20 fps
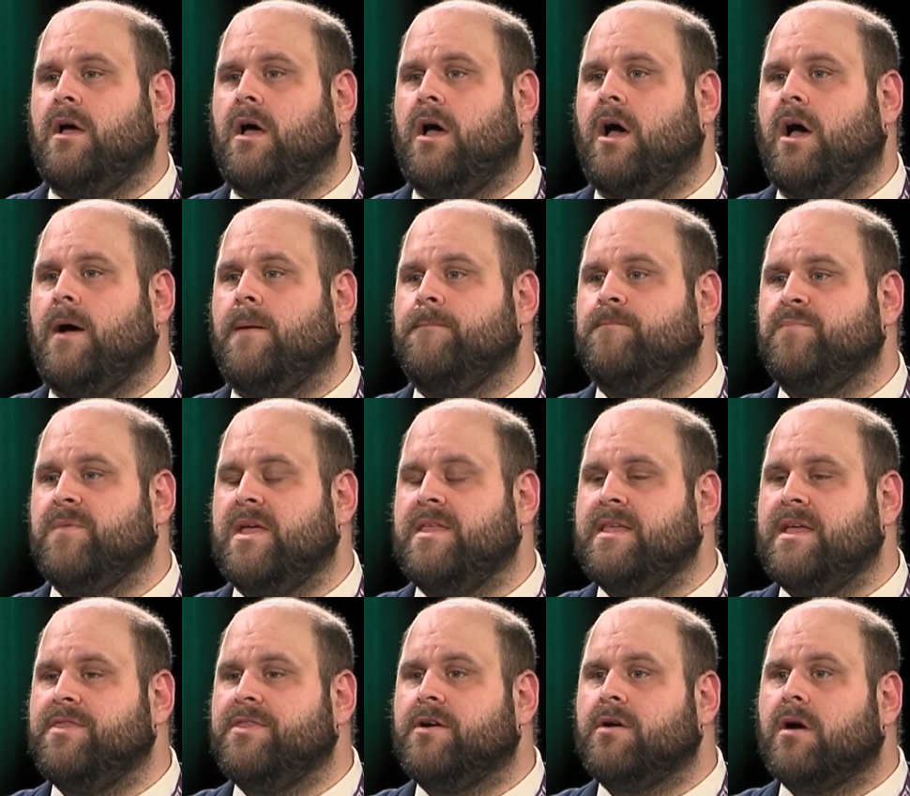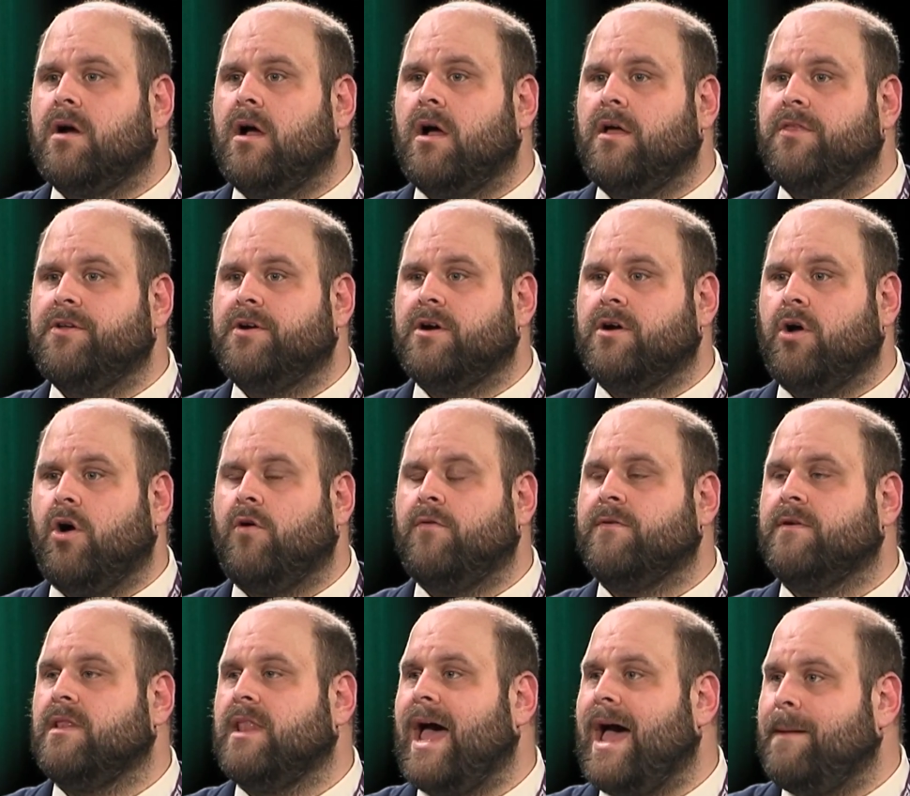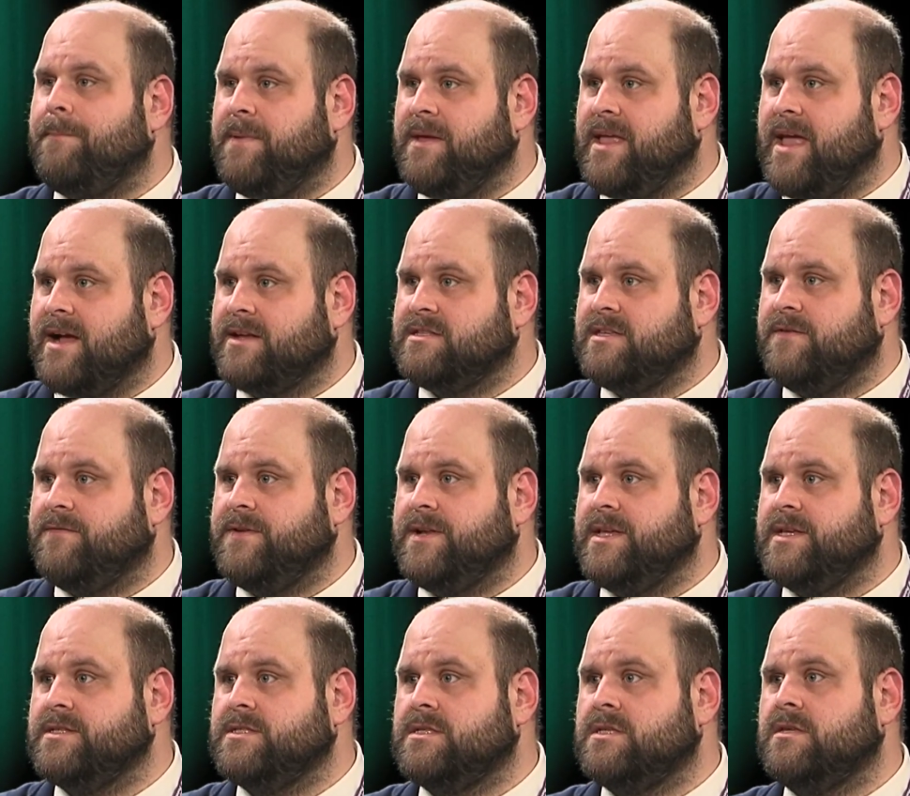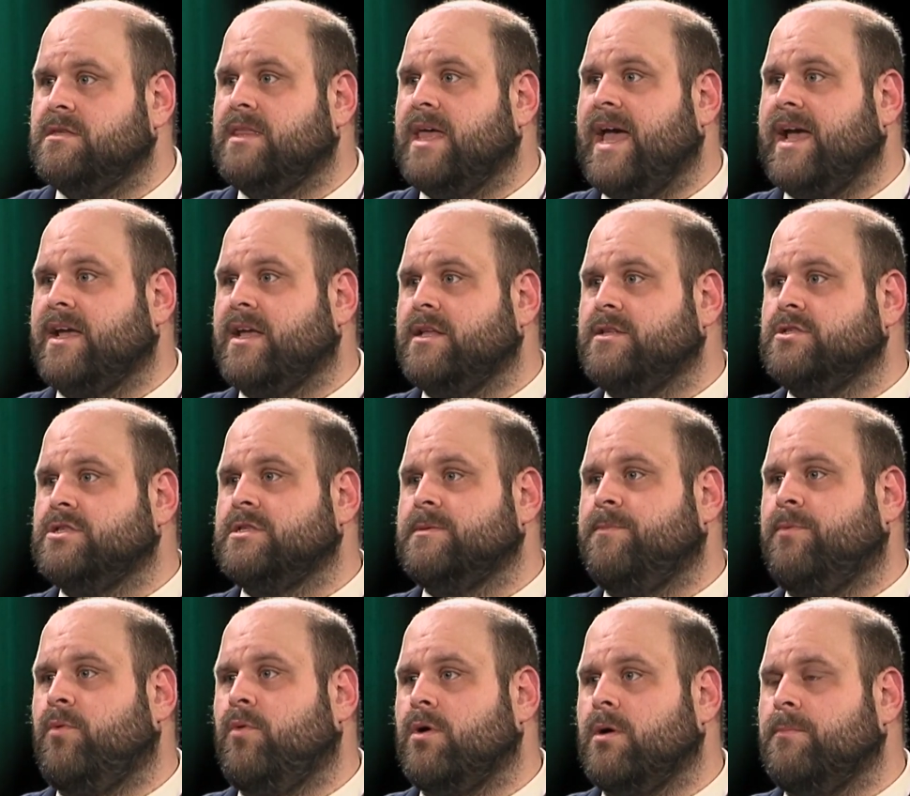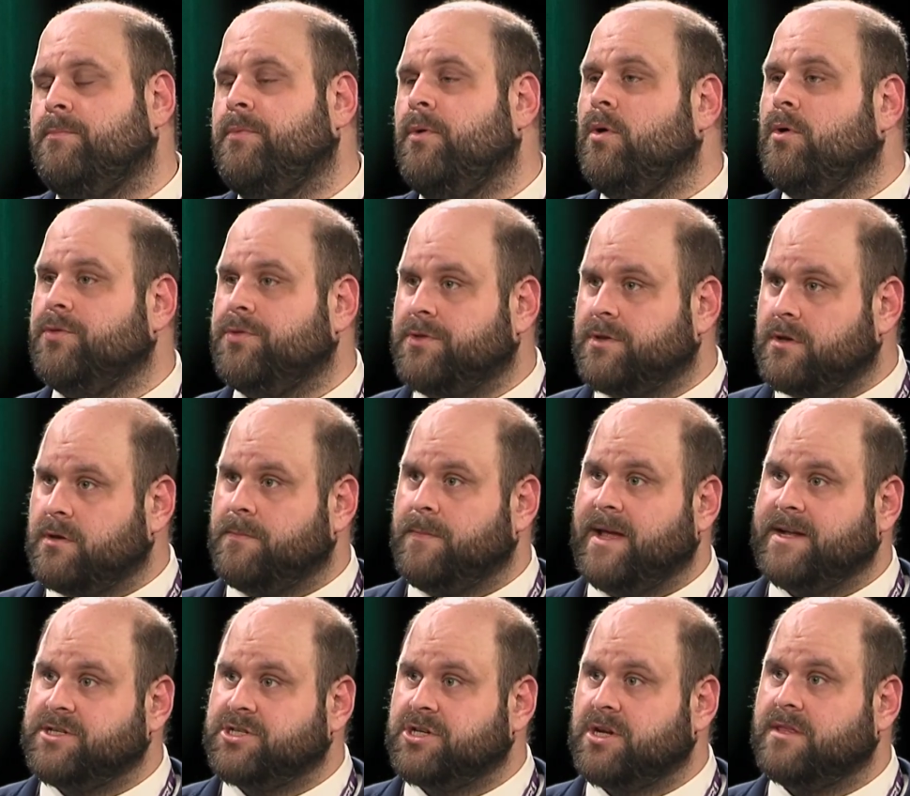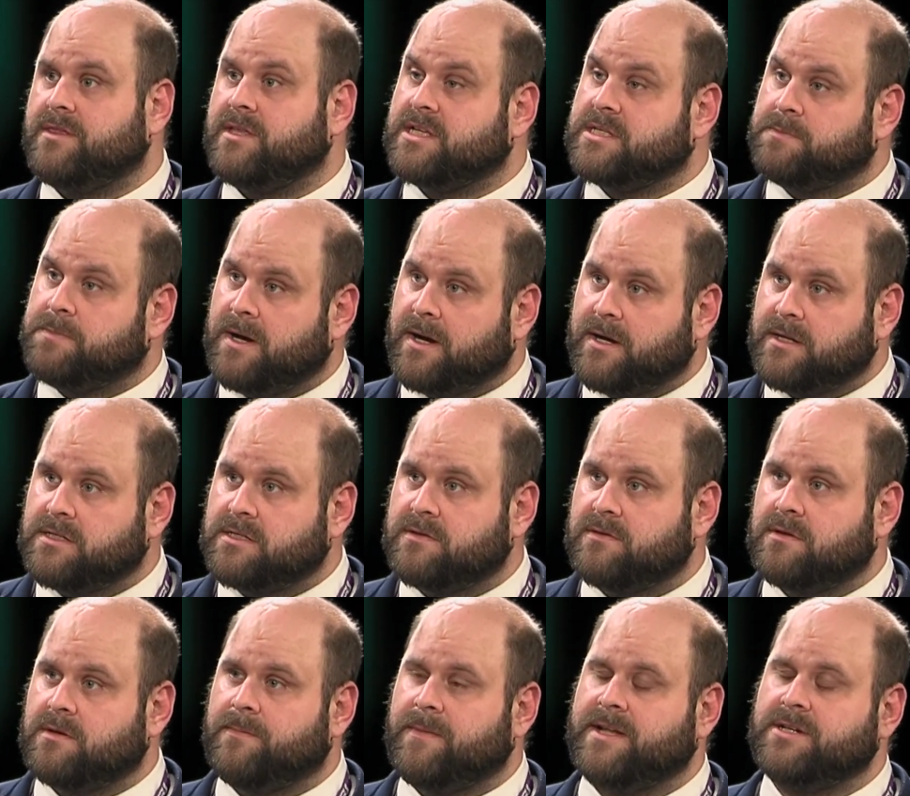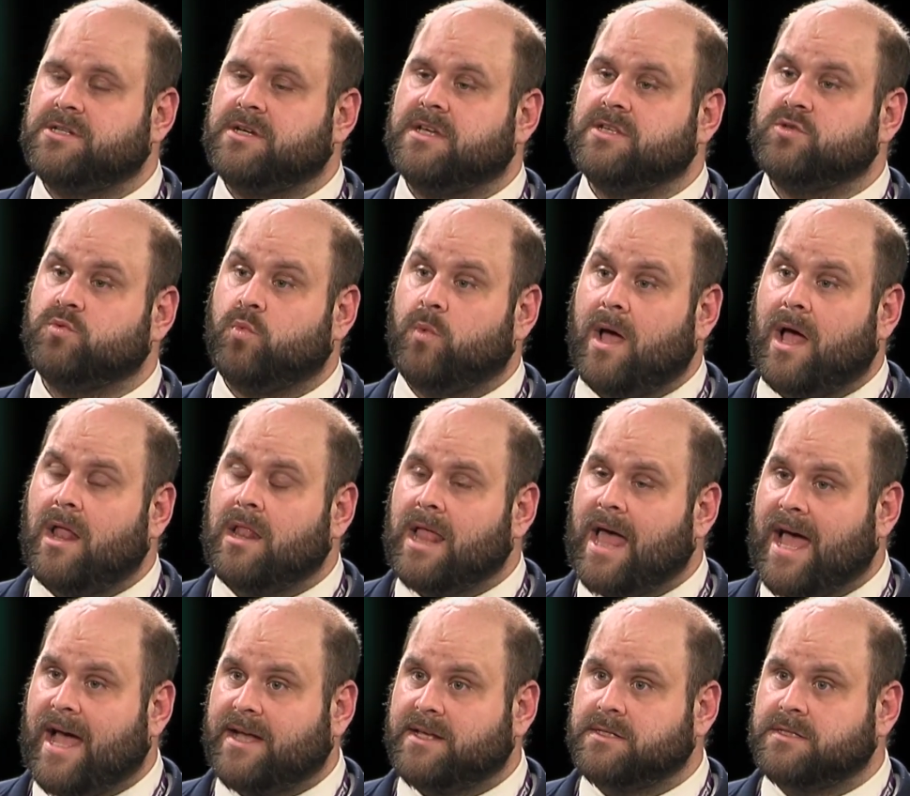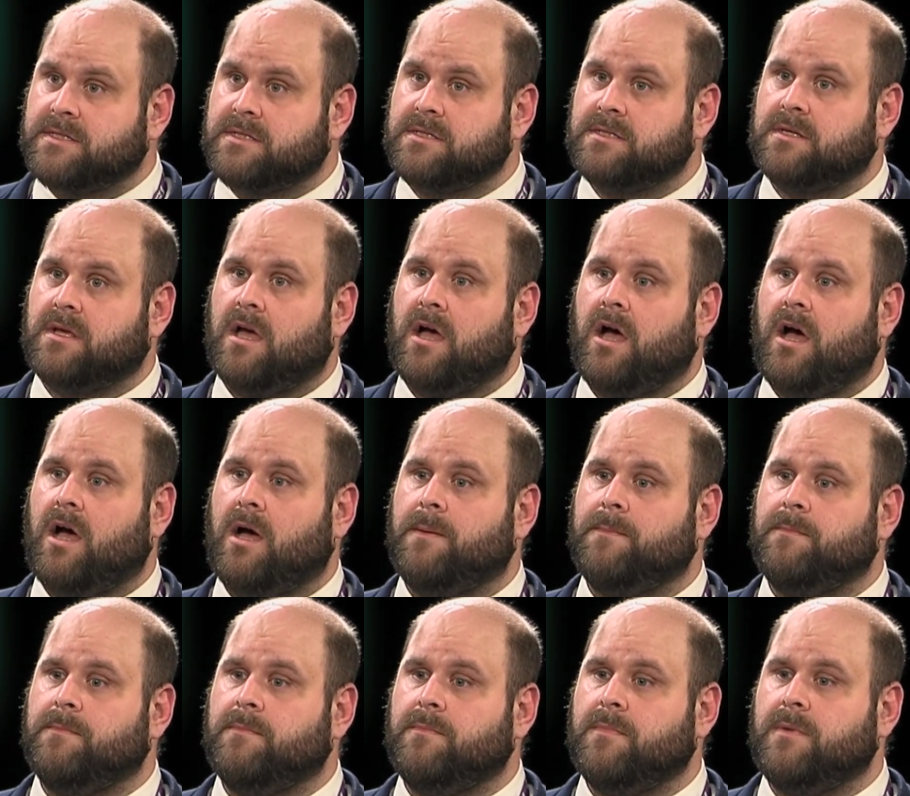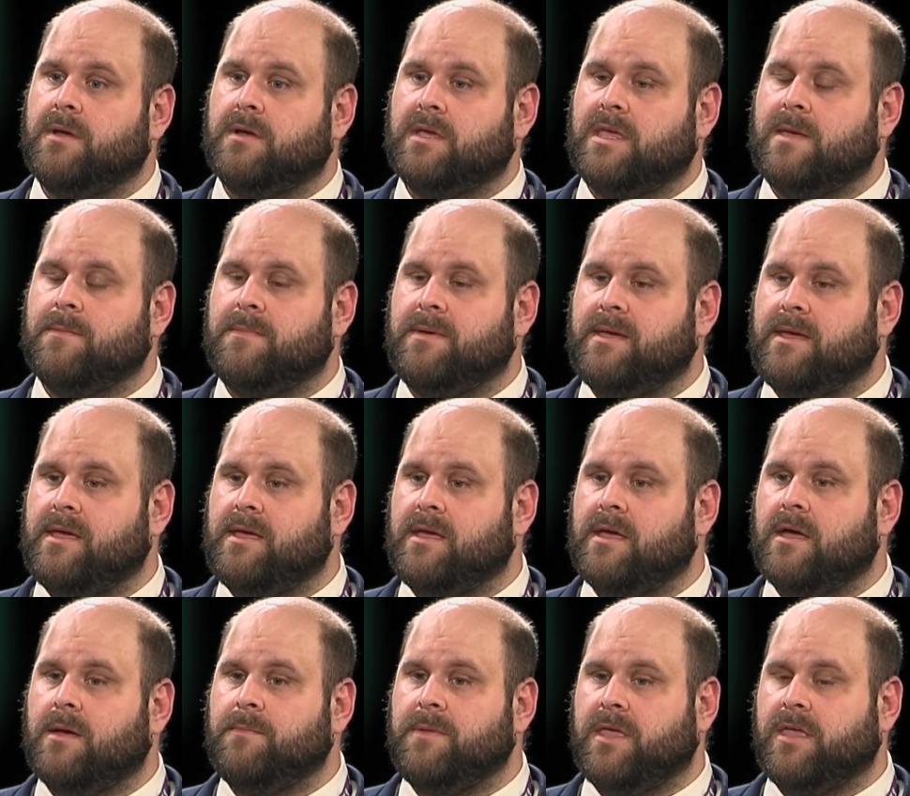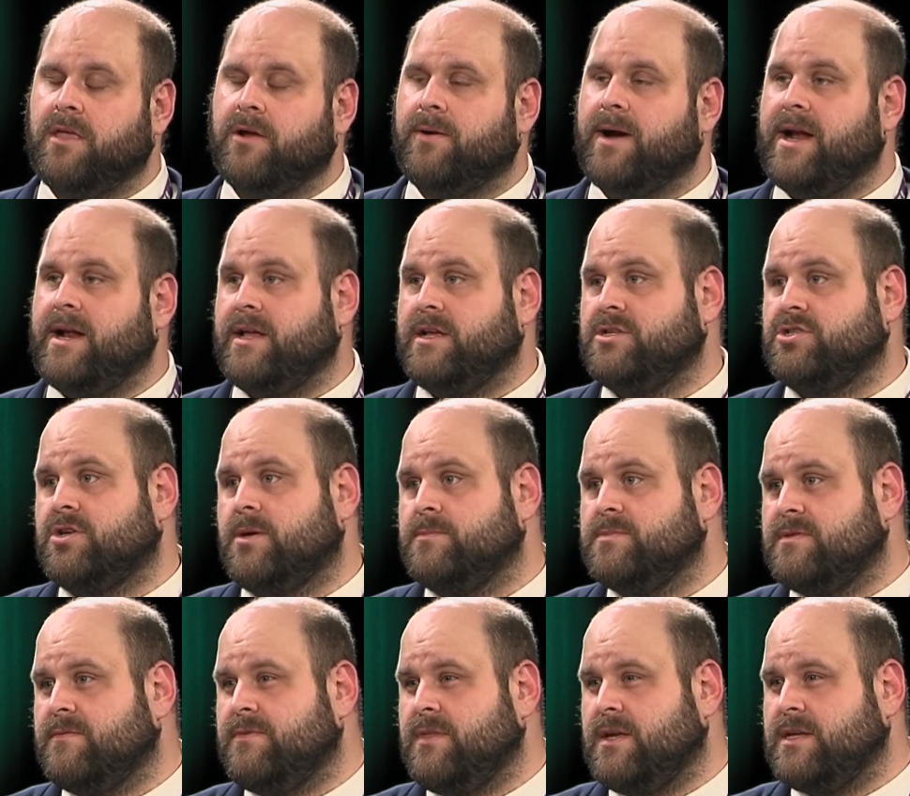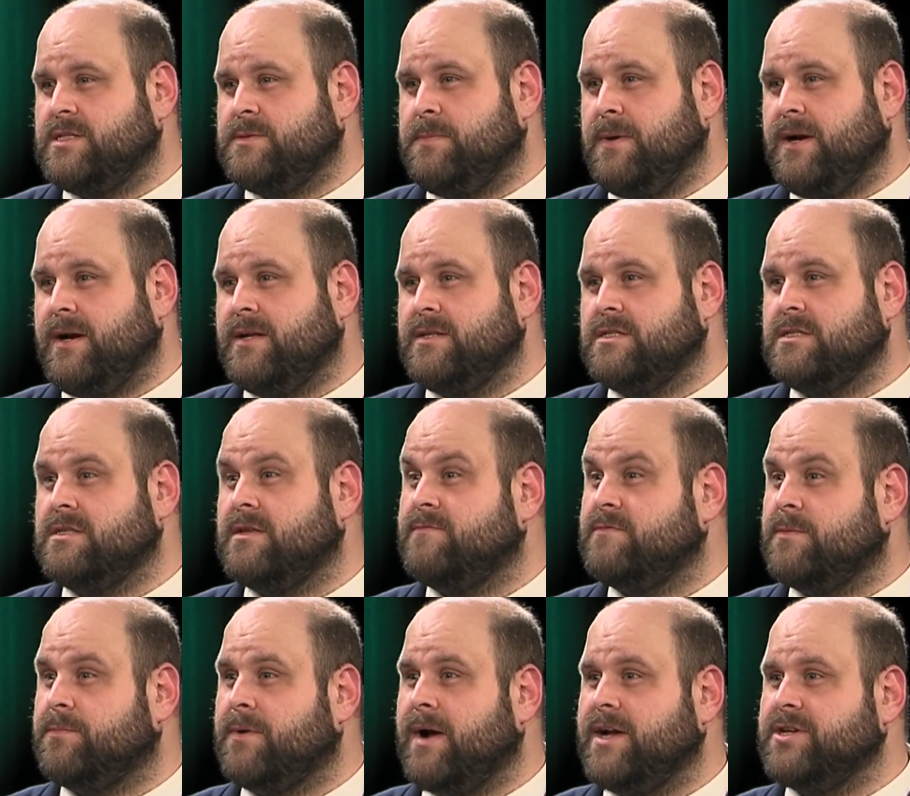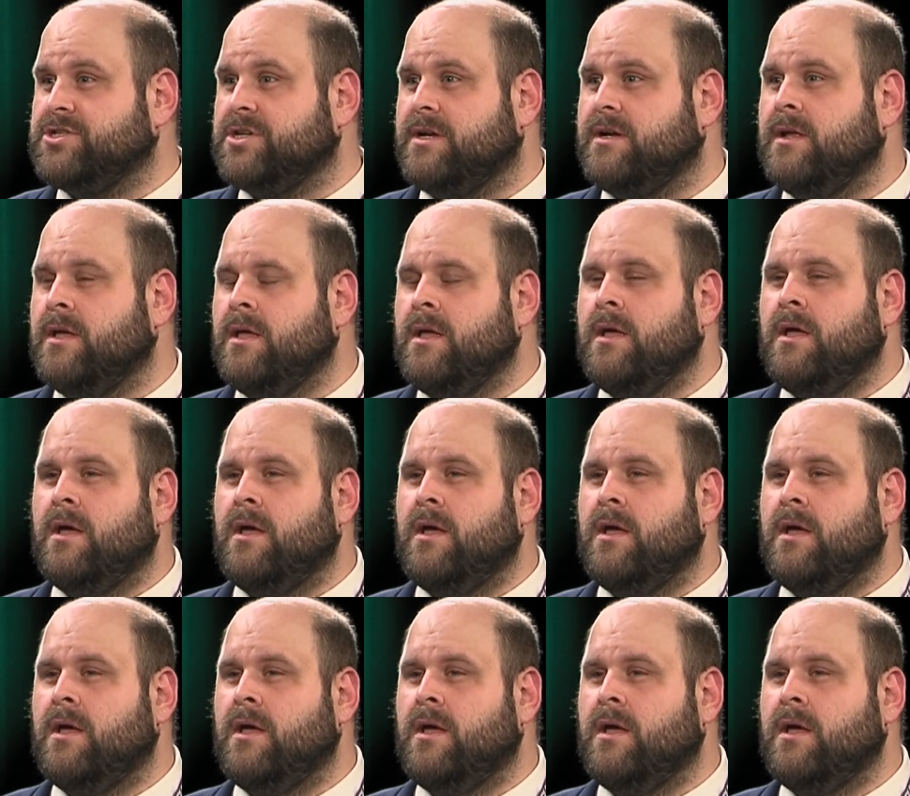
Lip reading: And then there are other overlapping activities that can support both the dementia and the experience of the dementia, as well as can be ameliorating in terms of the experiences of depression.